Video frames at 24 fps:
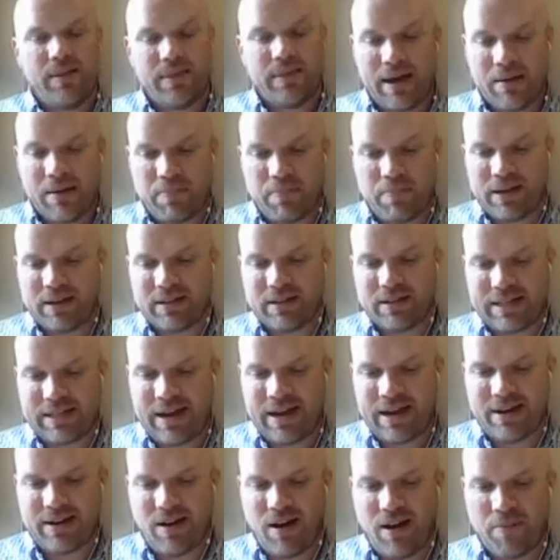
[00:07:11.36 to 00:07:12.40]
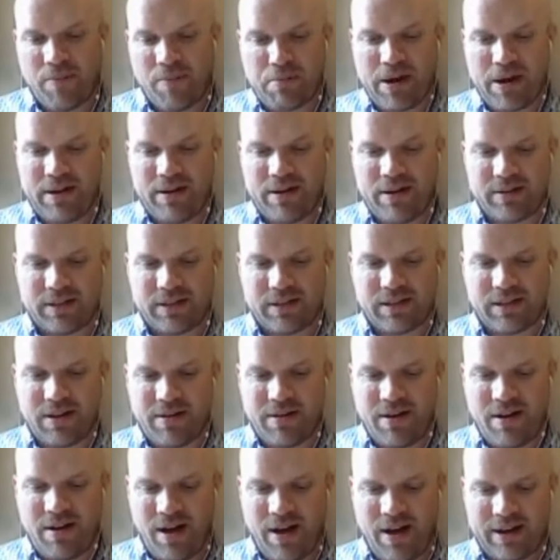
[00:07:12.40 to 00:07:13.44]
That being said, operators
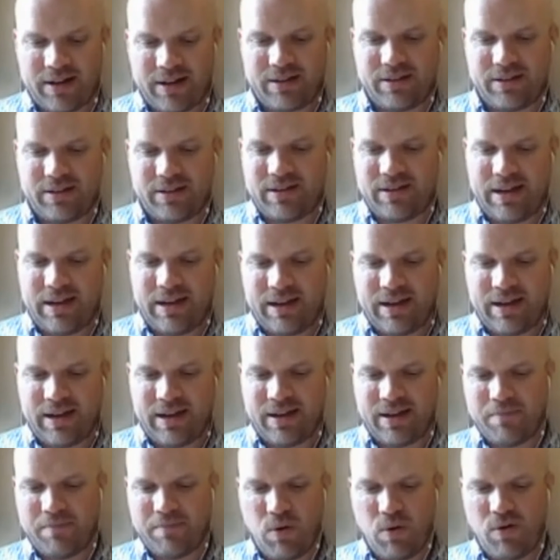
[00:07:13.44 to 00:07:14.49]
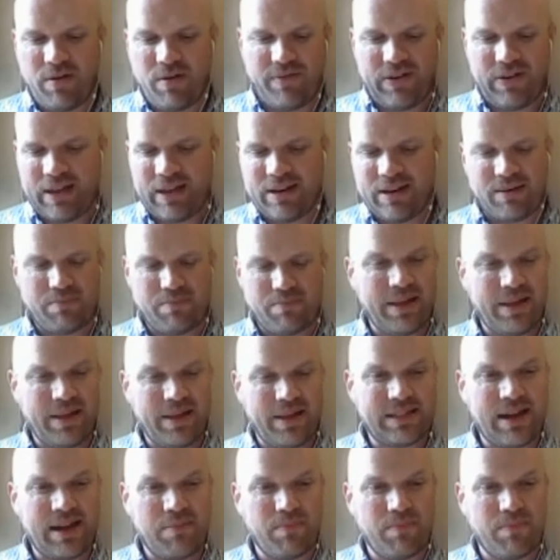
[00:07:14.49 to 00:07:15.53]
are not motivated by the
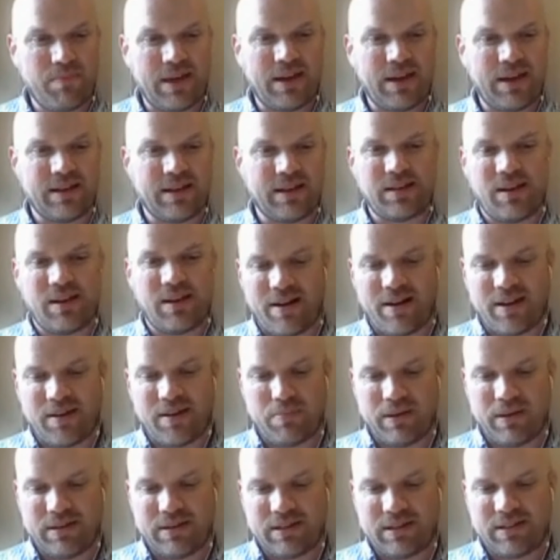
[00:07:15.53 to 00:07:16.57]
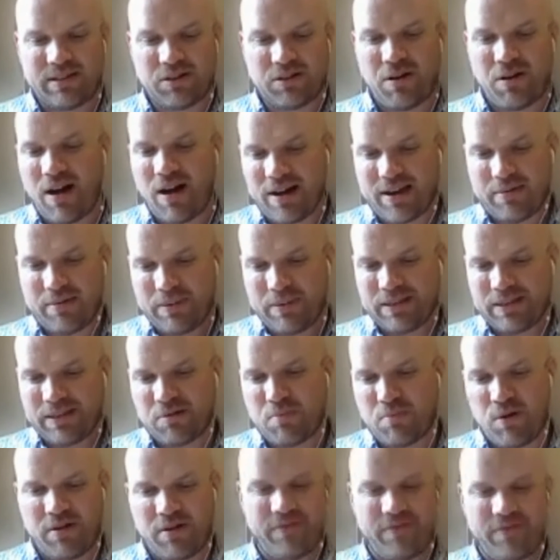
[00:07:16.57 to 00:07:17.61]
same thing as occupants. So occupants are
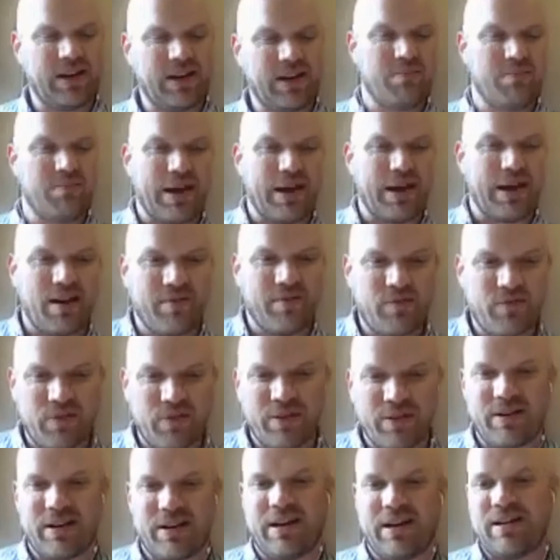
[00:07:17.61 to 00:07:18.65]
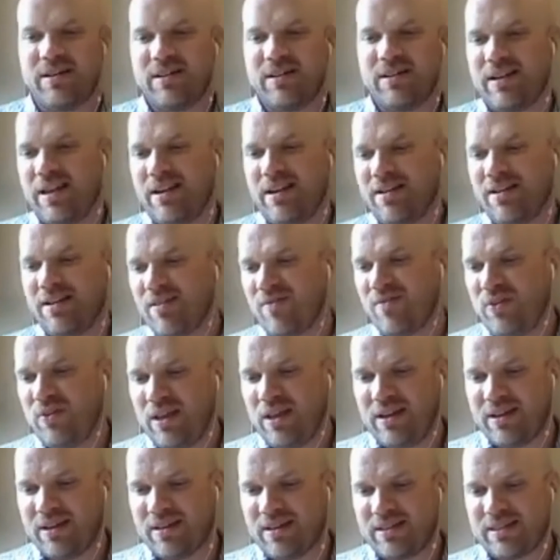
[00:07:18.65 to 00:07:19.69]
motivated by comfort and
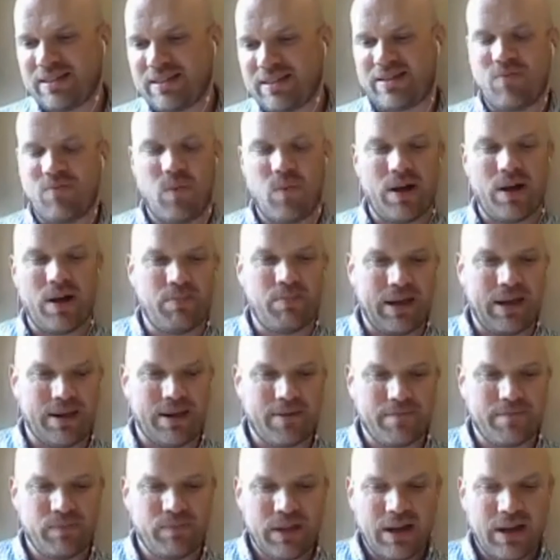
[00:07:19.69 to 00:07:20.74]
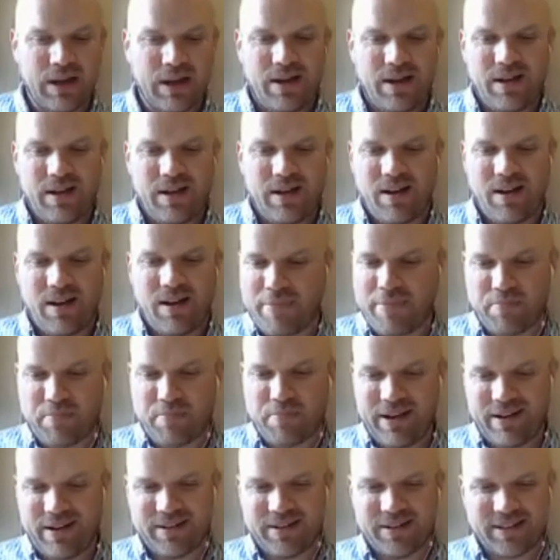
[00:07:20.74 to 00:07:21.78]
convenience and well-being.
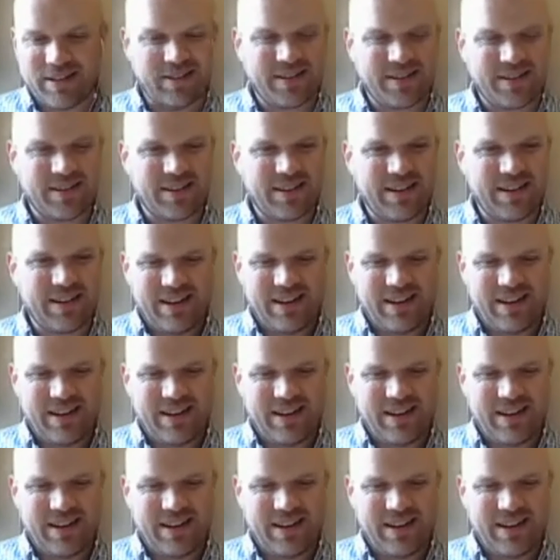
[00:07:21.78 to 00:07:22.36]
Operators are